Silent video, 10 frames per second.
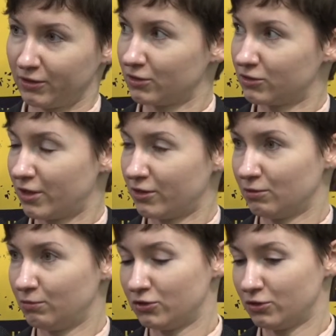But
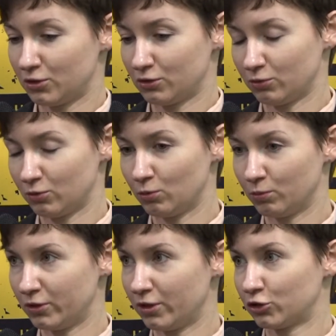what would
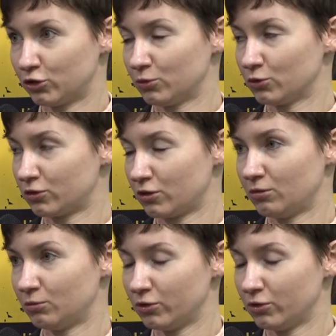be ultimate